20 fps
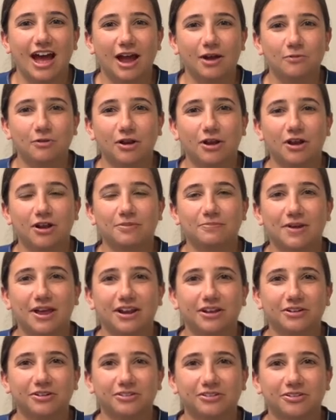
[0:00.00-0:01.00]
I work on a
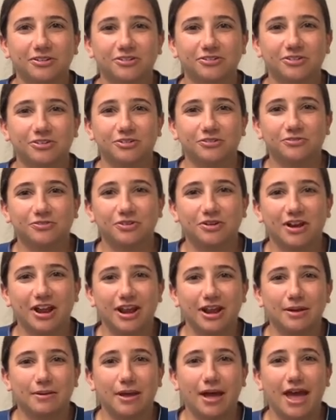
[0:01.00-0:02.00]
medical surgical floor
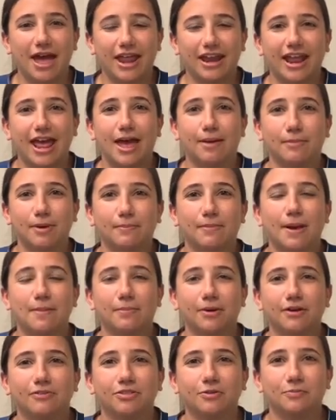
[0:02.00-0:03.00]
and, I, and am a
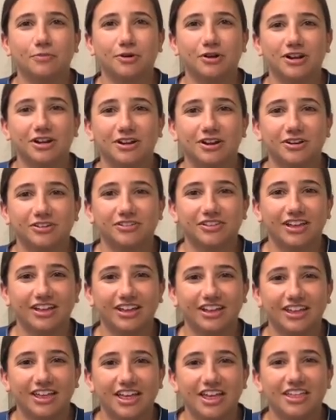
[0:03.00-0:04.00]
member of the Board of
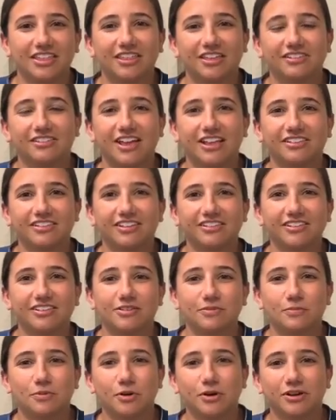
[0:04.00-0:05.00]
Nursing. The census is
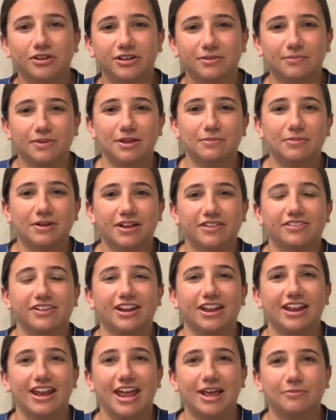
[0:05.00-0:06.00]
important to me because it
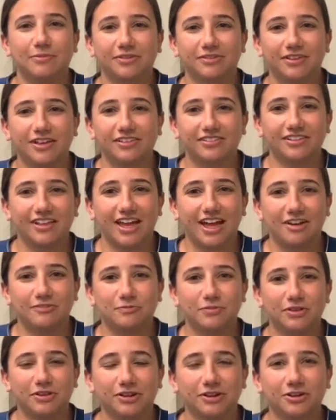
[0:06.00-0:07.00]
enables us to have
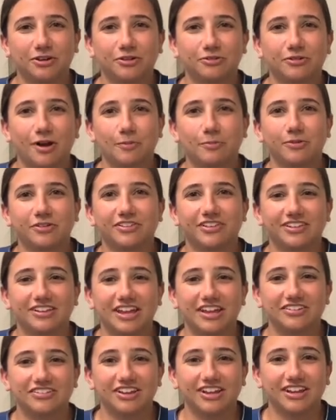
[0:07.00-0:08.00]
political
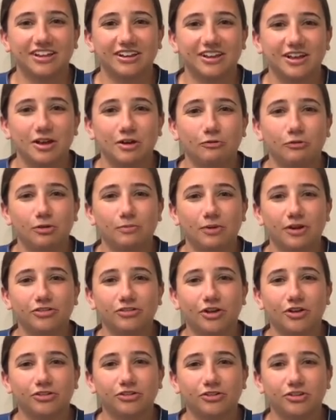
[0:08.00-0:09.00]
representation. We must
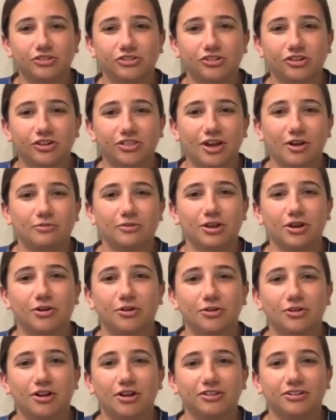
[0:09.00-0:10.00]
also ensure that we
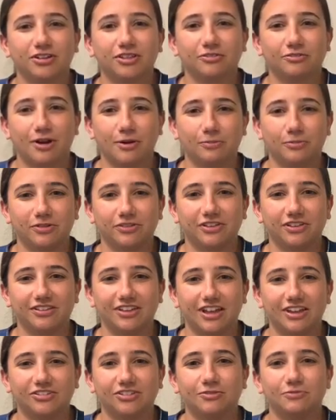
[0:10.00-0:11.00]
hold on to the
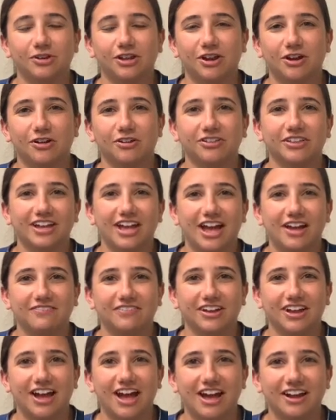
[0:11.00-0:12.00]
representation we currently have
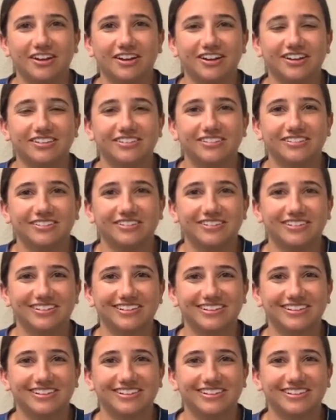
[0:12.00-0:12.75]
in Congress.